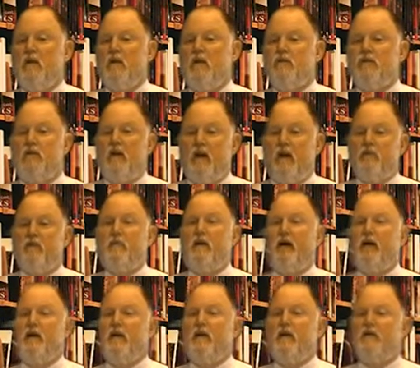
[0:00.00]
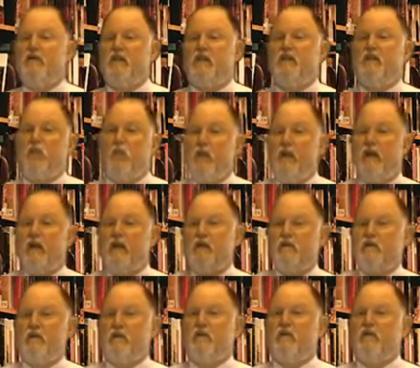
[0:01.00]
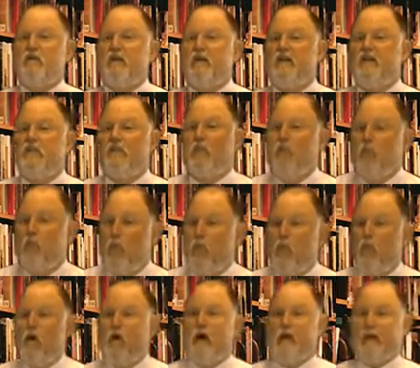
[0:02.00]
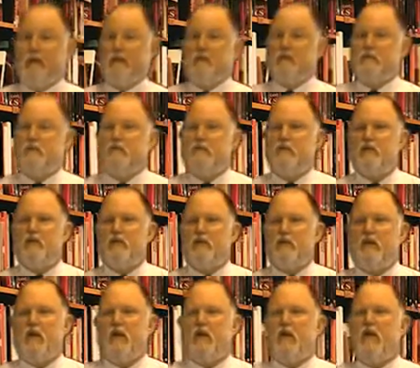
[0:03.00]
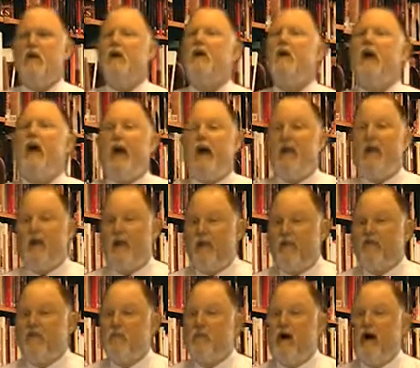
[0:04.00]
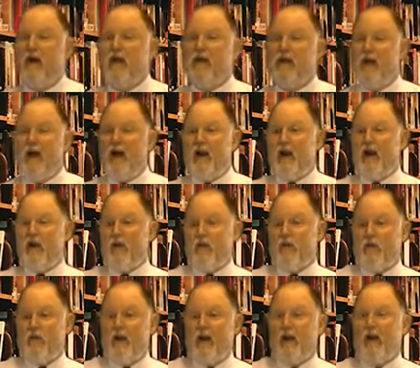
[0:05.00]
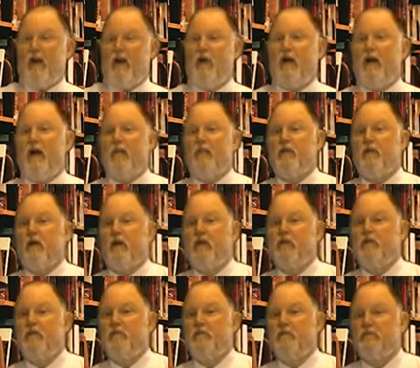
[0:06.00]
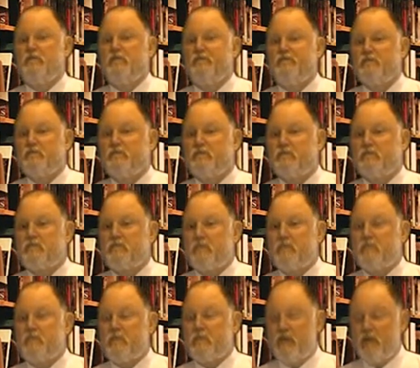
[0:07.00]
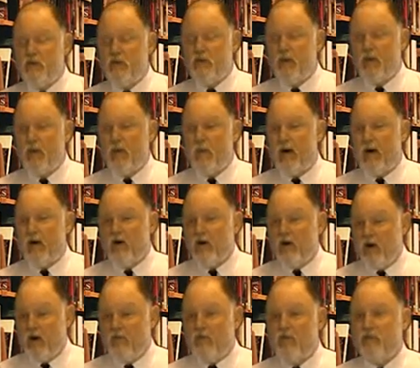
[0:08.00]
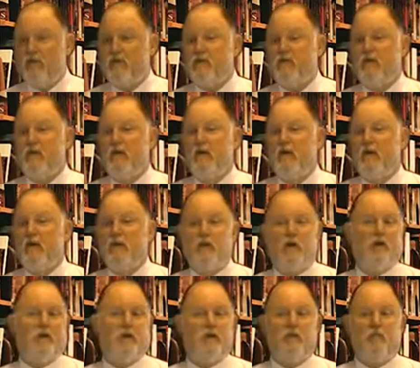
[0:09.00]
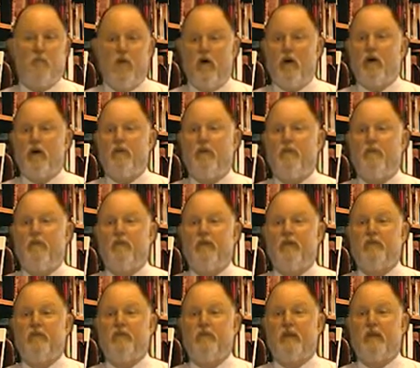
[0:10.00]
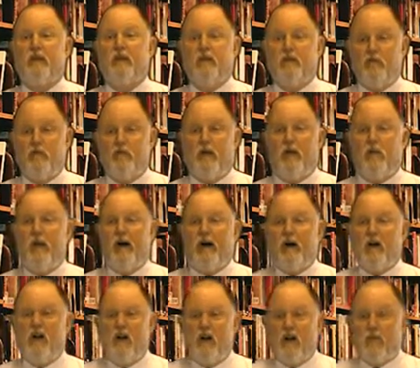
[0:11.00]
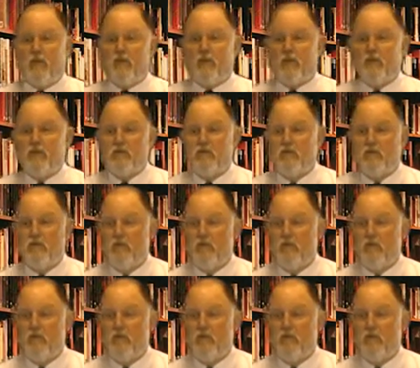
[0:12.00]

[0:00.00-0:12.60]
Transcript: So everybody in the United States went into Sears at least once during the year, and everybody got a credit card application. You talk about coverage. Talk to your marketing professor about that. You talk about coverage.